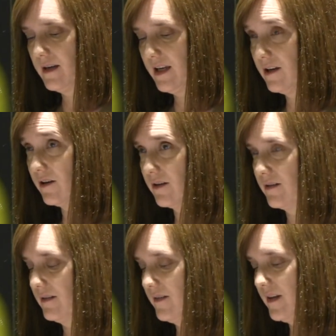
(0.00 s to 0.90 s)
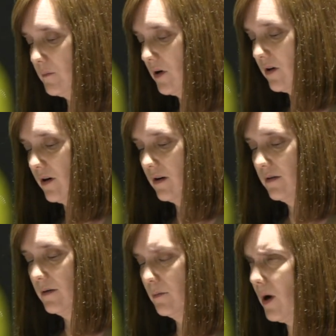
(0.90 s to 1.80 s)
Here, said Booker.
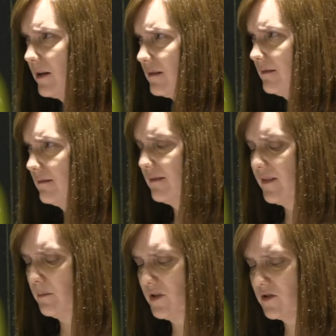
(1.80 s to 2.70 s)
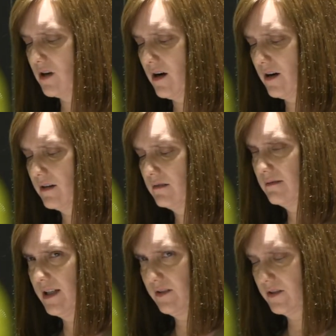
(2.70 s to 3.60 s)
What? said Mr. Hart.
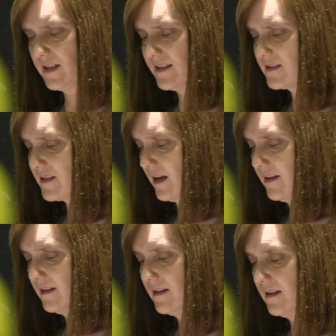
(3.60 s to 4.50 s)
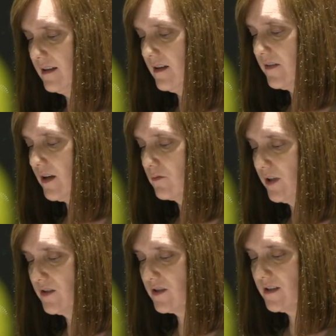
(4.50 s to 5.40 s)
He looked at his son. His son
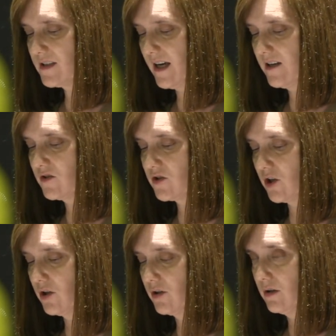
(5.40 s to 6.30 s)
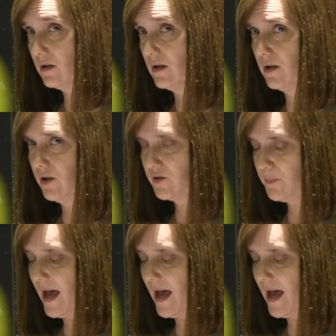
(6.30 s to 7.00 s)
reached inside his shirt, looked